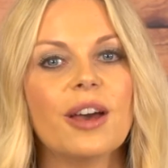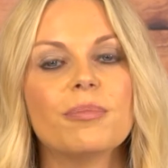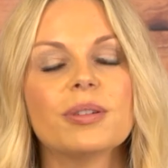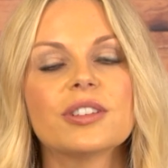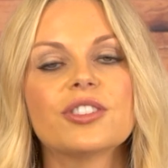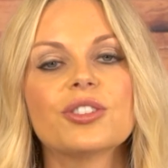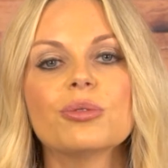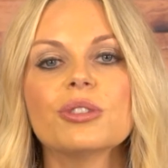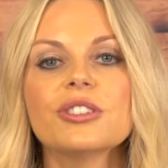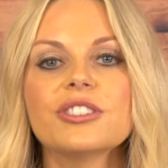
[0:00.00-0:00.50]

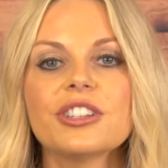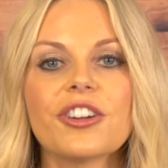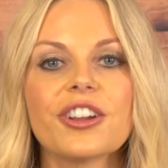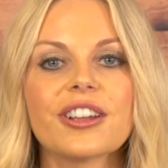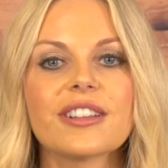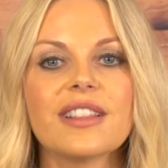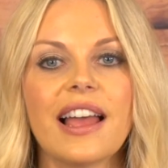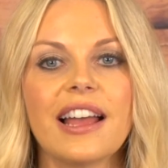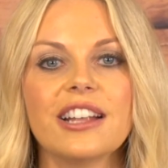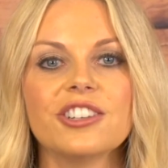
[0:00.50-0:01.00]

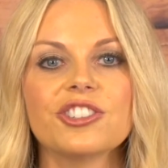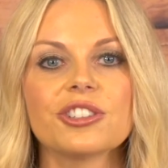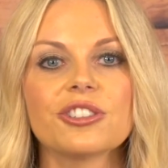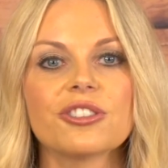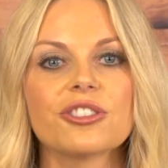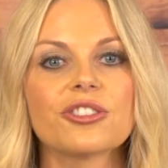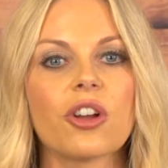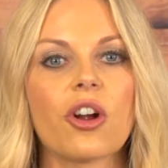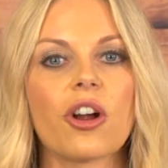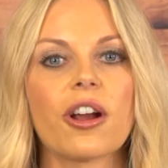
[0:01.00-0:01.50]
Pituitary
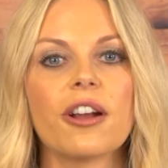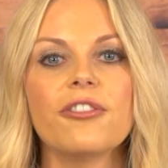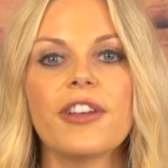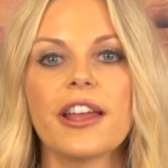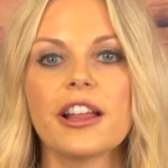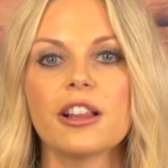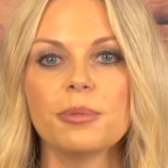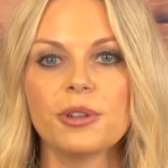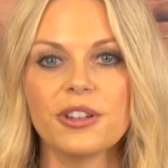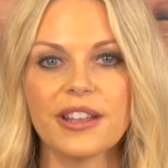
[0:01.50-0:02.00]
glandulars are
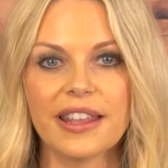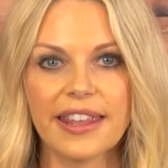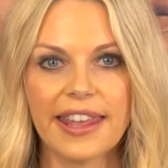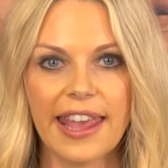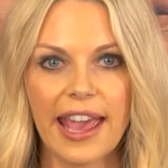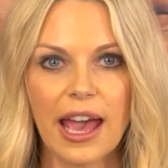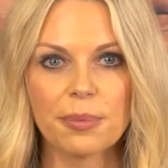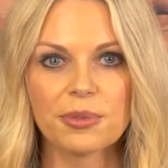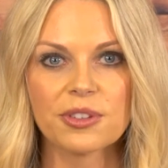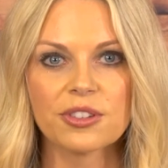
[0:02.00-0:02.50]
available in
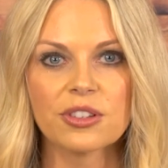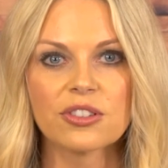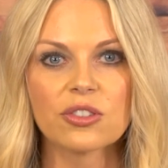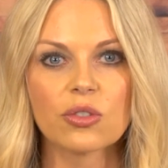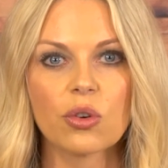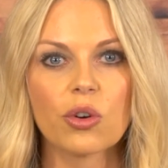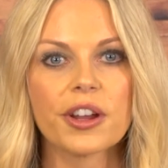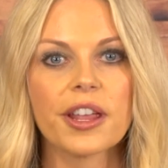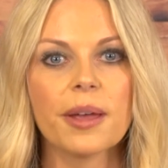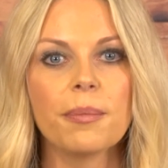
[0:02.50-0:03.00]
capsules
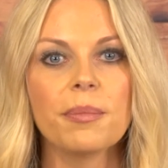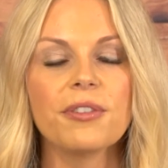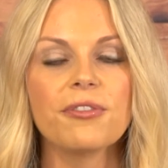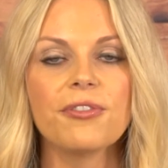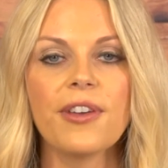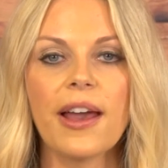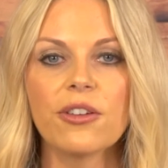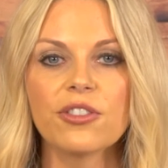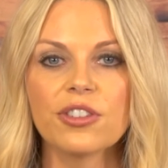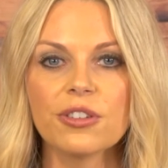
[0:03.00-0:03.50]
or can be
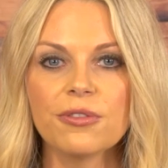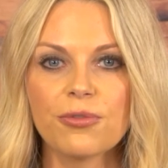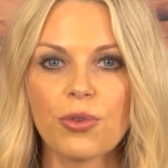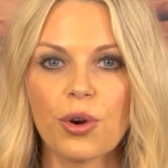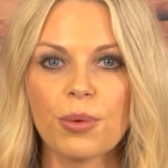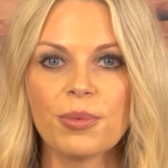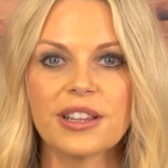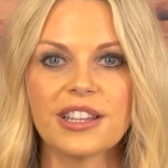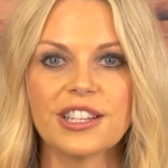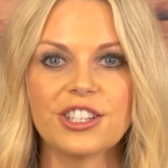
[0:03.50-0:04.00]
found in
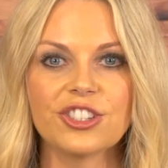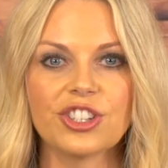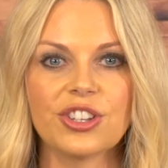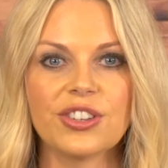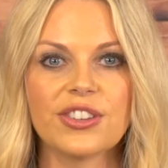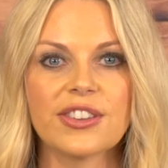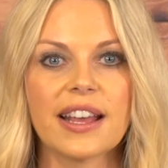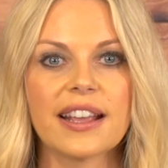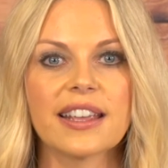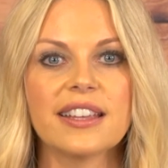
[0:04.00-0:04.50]

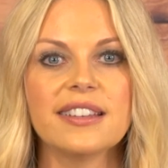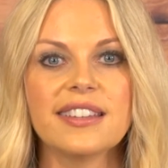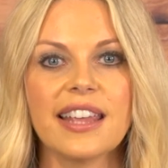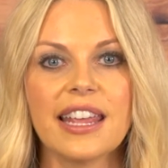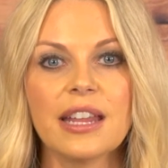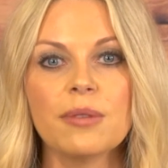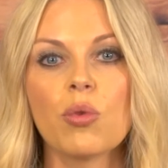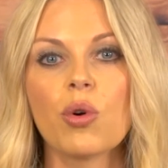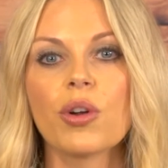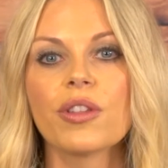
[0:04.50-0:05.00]
formulations that
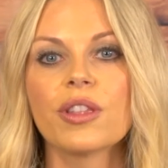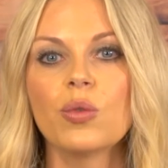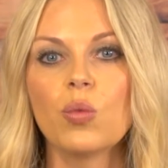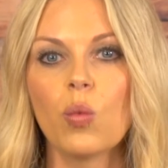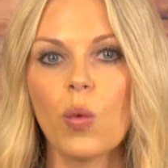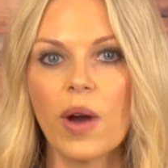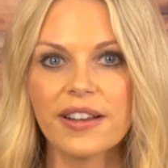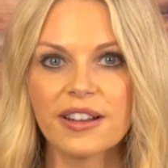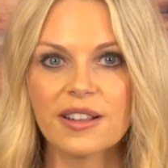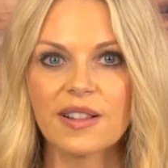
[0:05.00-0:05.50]
contain more
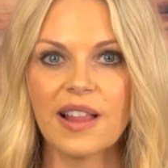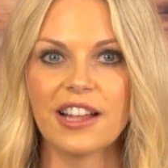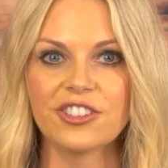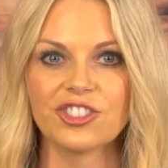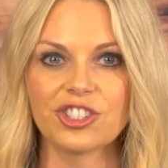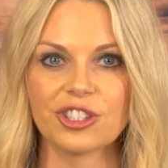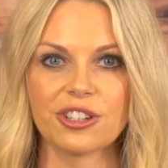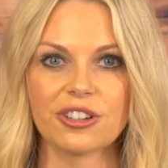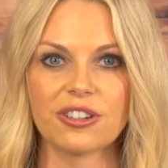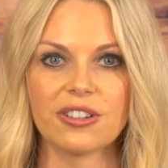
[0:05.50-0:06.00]
than one
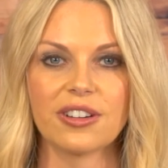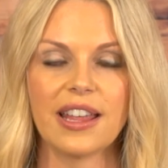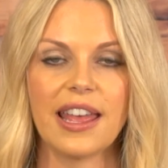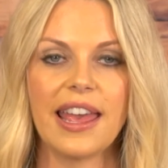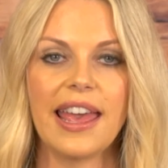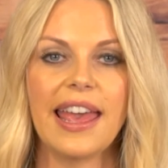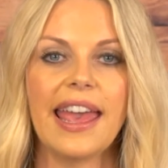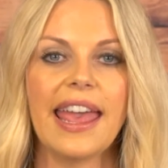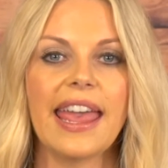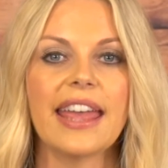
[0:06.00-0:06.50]
glandular.
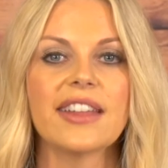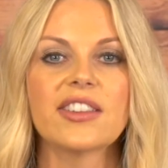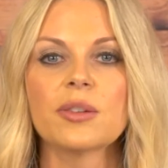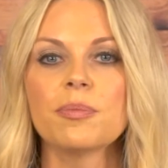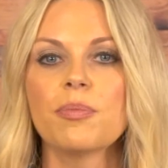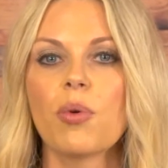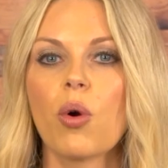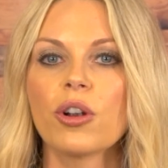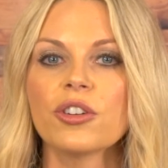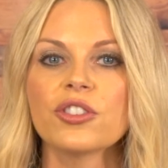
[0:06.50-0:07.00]
It's
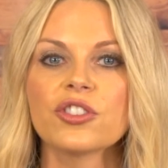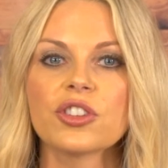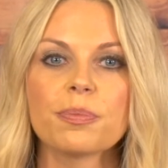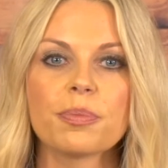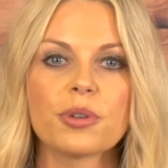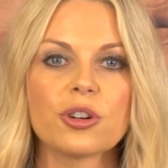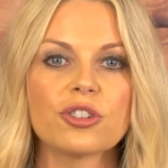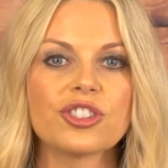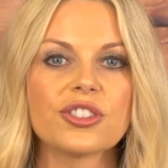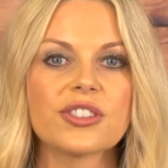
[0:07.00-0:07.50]
important to
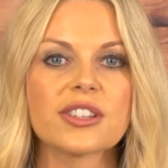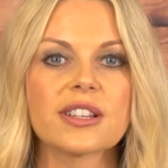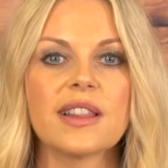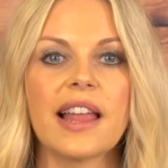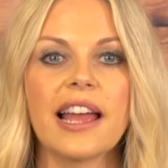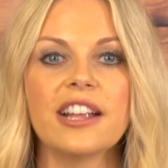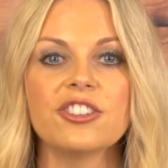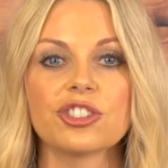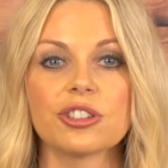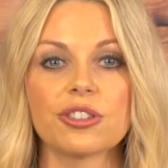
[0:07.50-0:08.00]
purchase
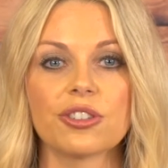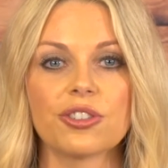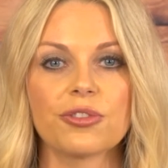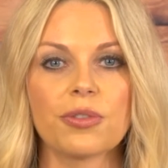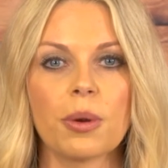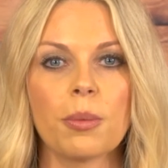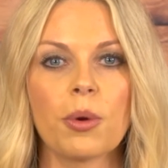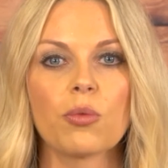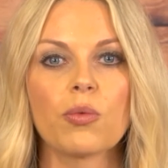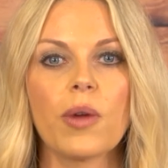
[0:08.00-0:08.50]
glandulars
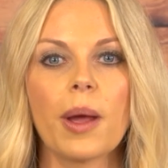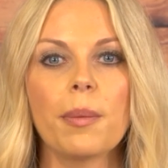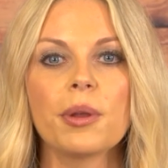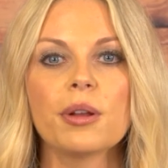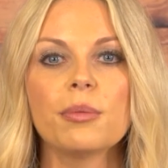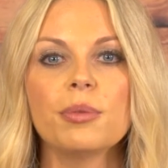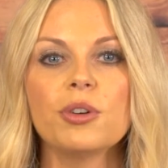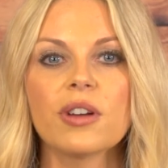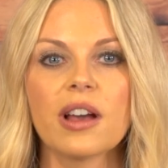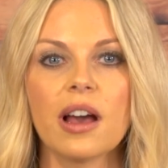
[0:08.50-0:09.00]
from a
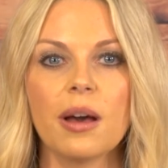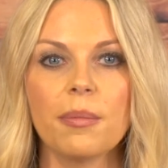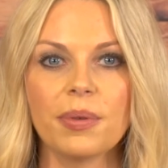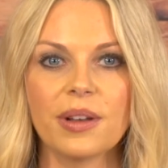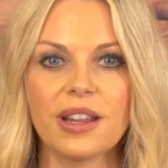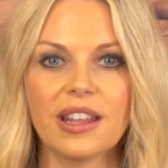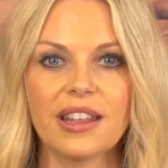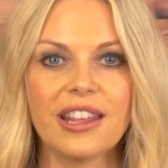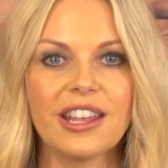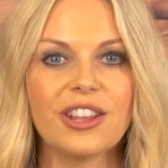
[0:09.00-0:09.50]
reputable
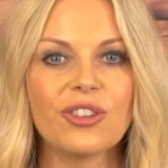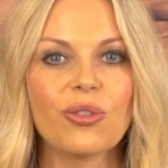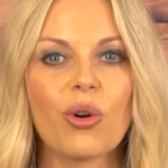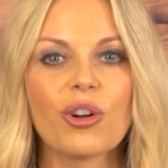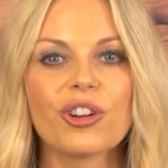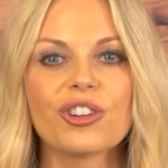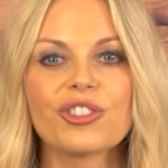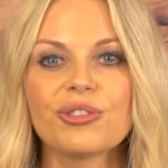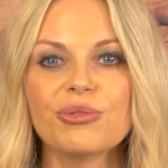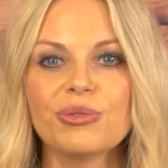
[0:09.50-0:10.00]
company in
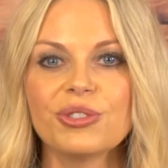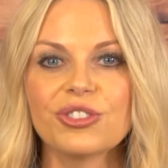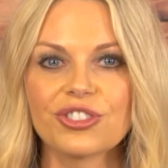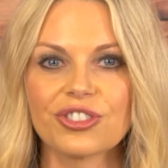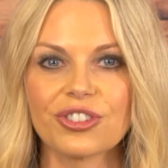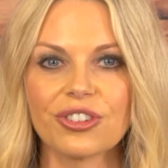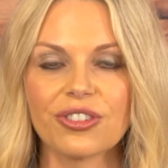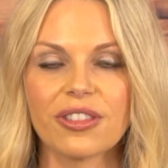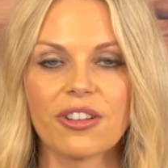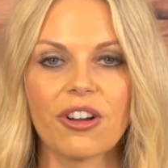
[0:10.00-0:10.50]
order to
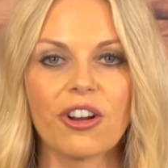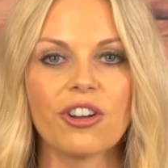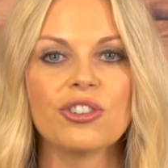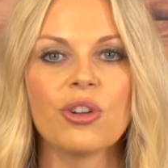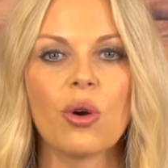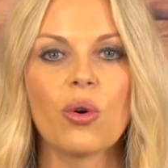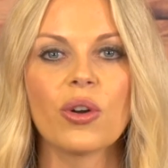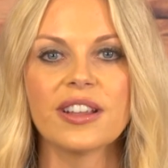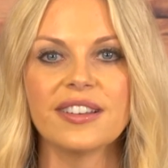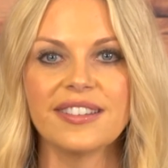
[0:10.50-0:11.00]
ensure there are
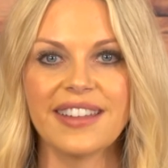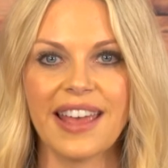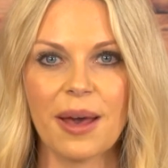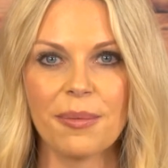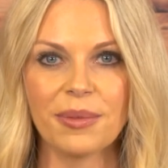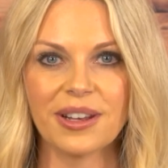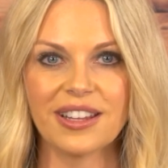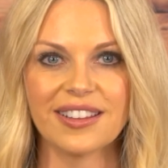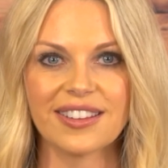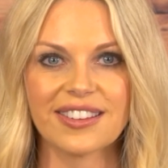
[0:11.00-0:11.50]
no
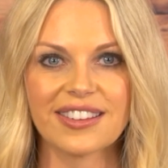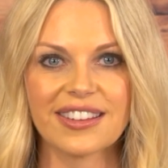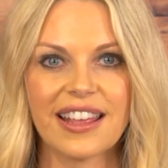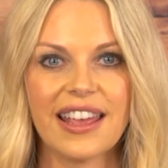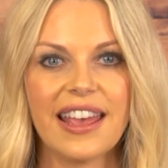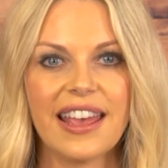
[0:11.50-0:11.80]
contaminants.